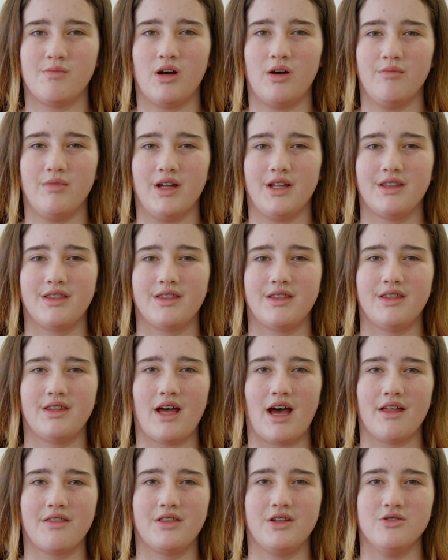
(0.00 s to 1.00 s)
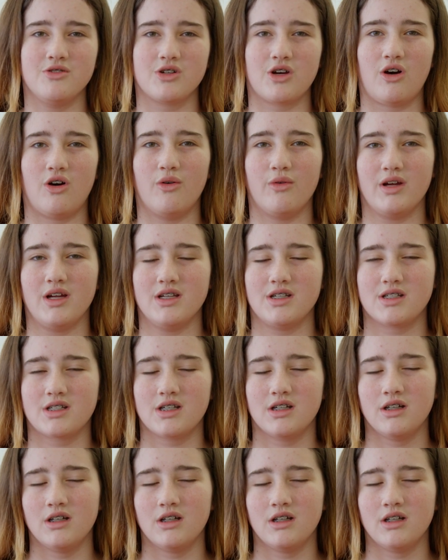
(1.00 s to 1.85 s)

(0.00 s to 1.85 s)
moment, that there's always